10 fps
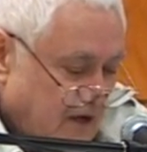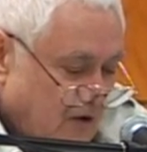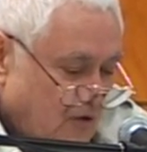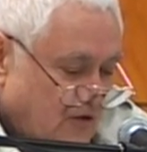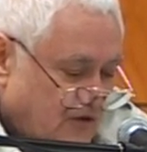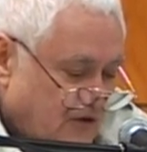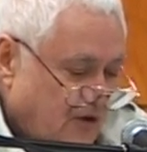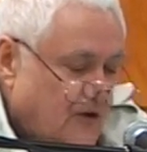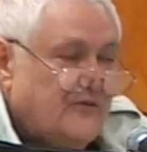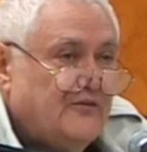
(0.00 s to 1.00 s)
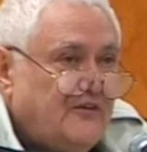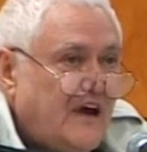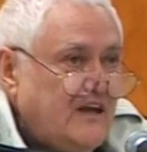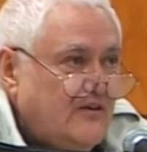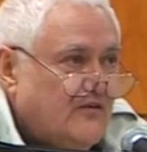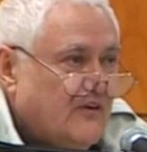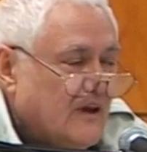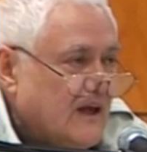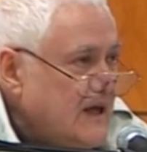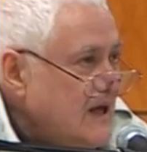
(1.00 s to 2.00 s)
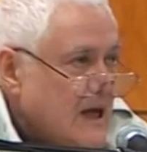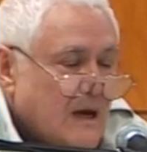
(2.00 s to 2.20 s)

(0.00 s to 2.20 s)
who serve faithfully